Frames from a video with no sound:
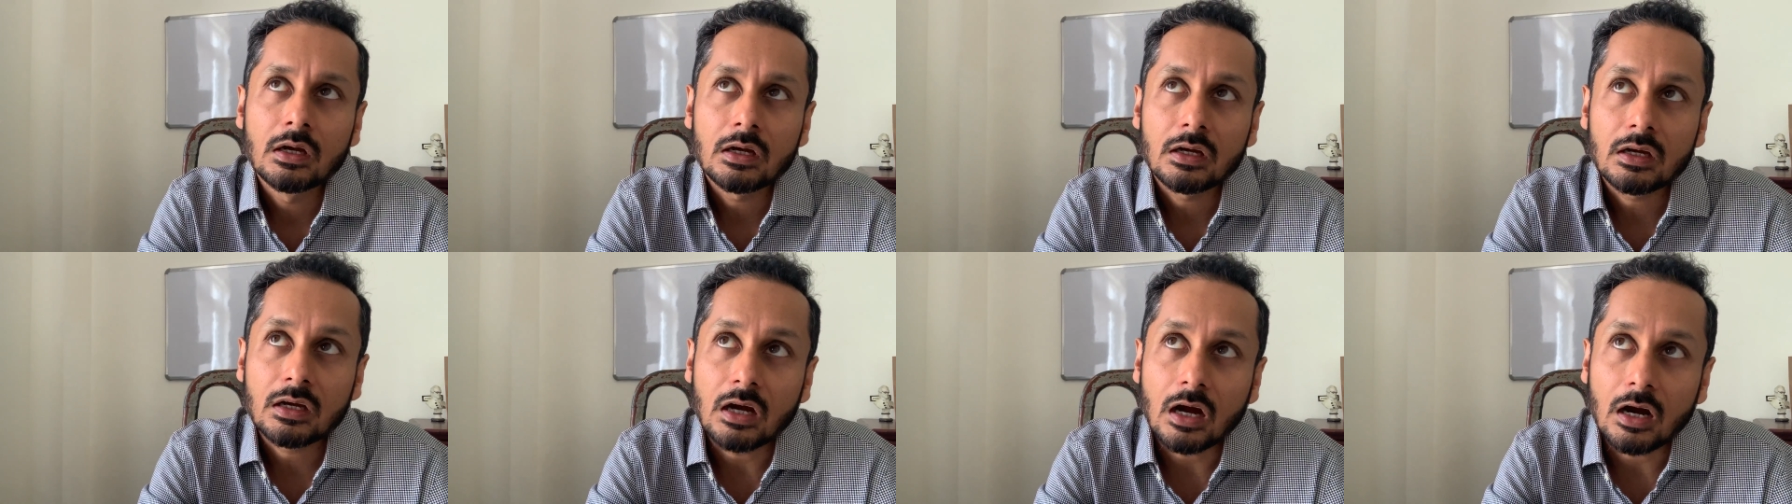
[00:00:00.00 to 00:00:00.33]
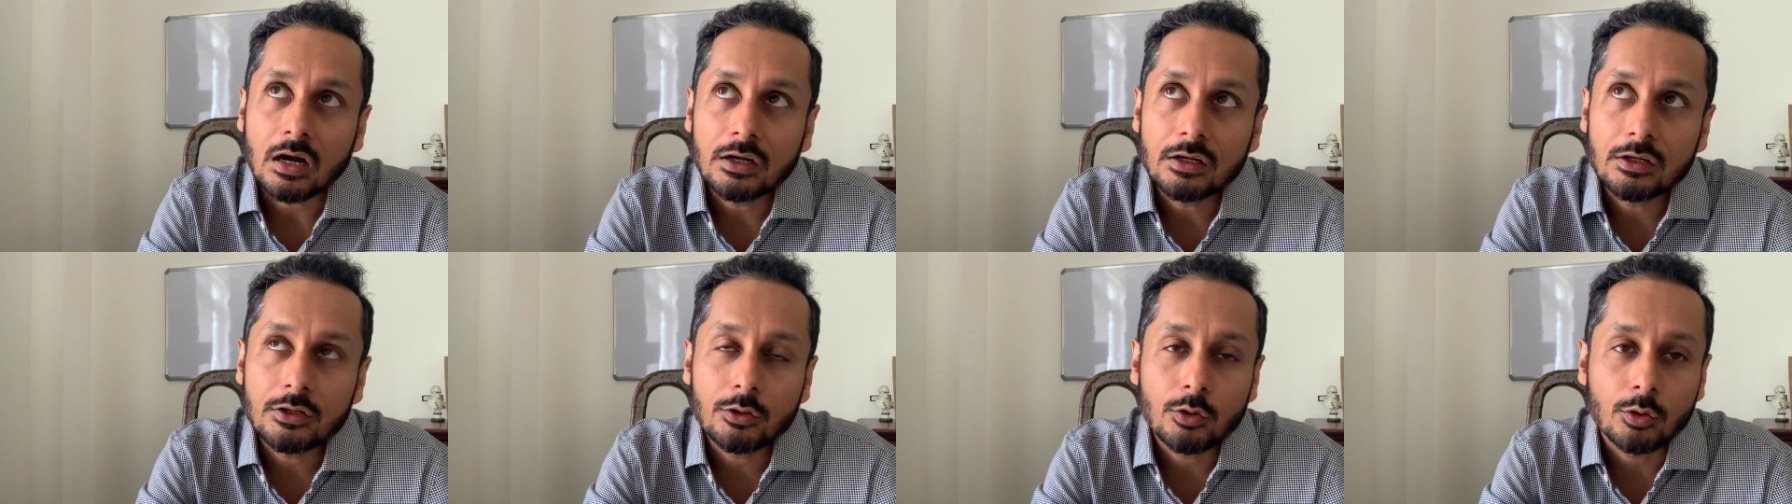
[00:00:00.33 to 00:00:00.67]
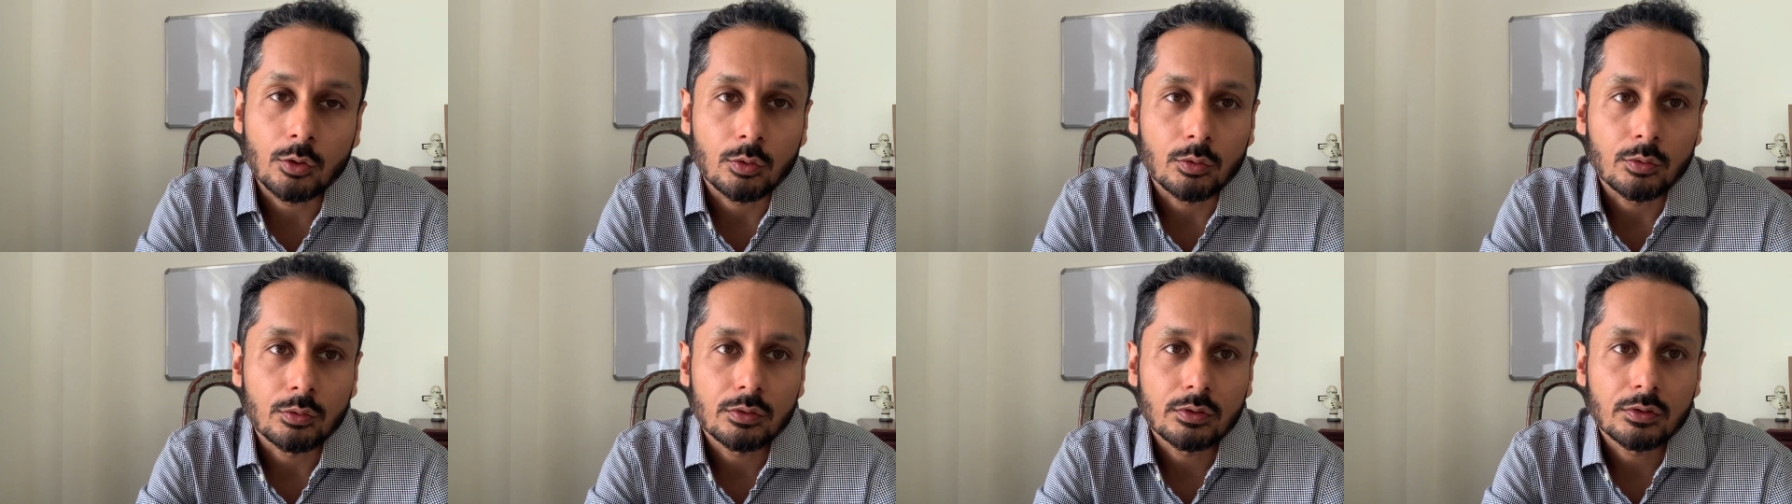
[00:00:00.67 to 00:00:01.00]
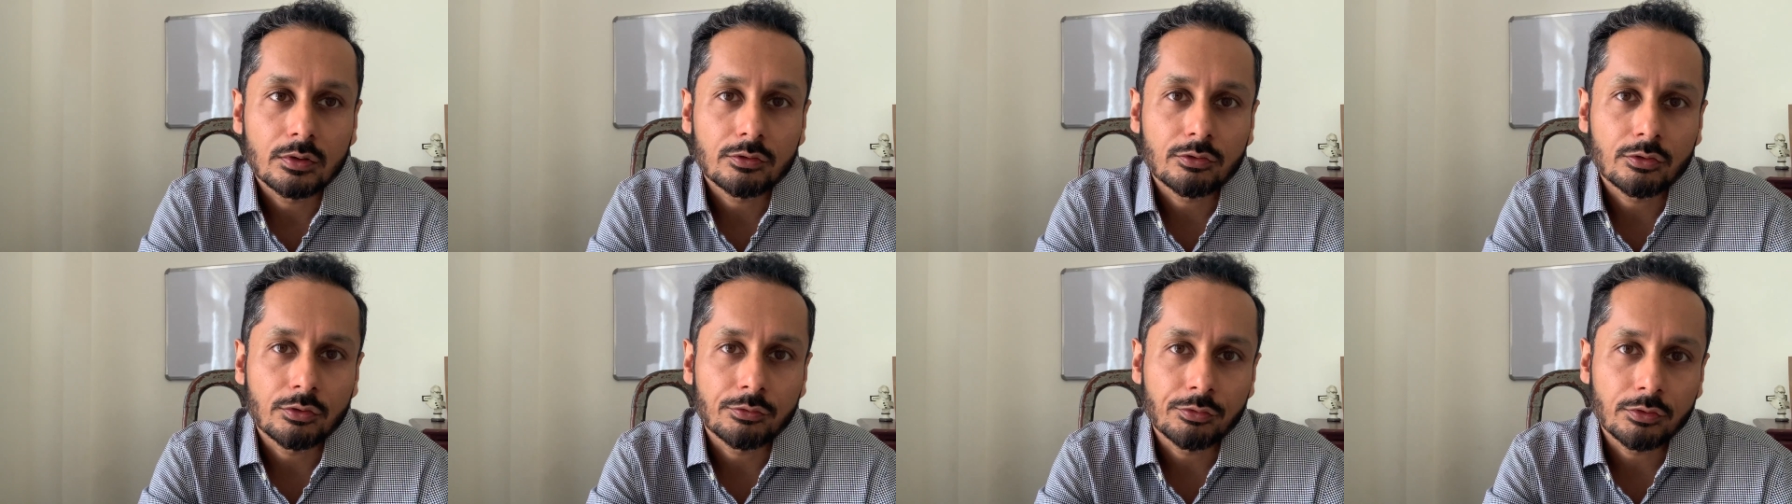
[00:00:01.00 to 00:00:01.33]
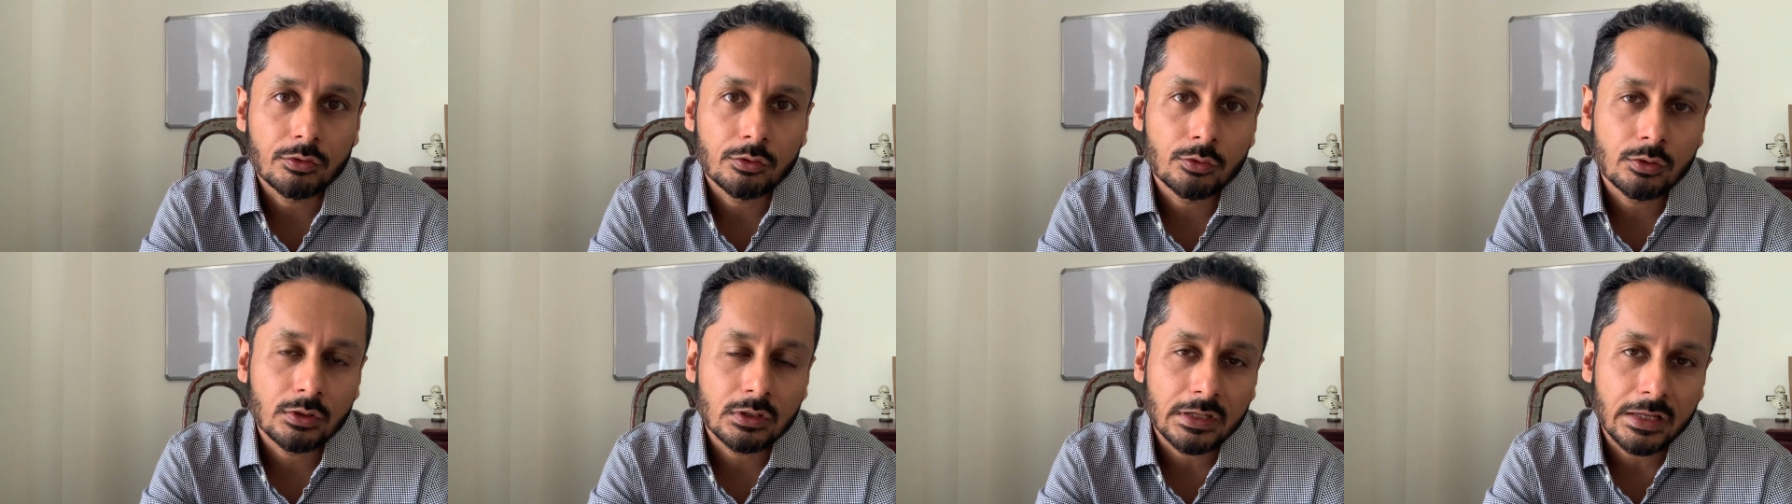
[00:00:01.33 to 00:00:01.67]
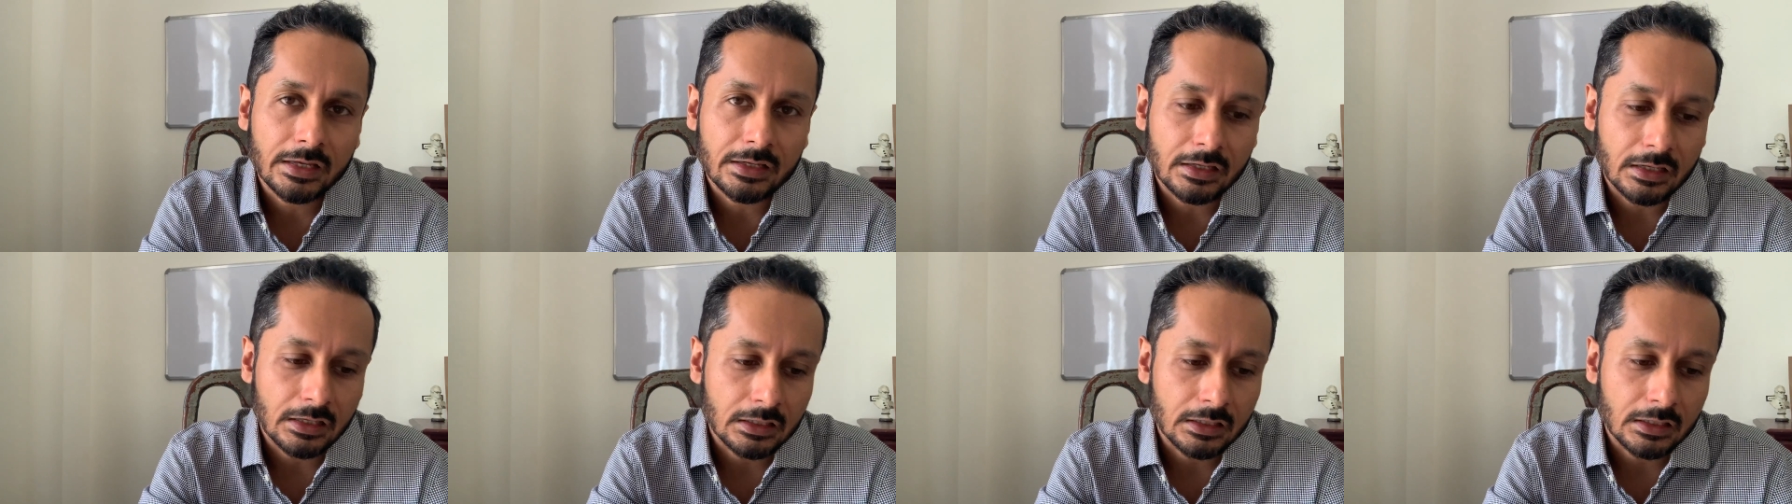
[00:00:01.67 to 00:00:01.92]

cardio, so if you're doing like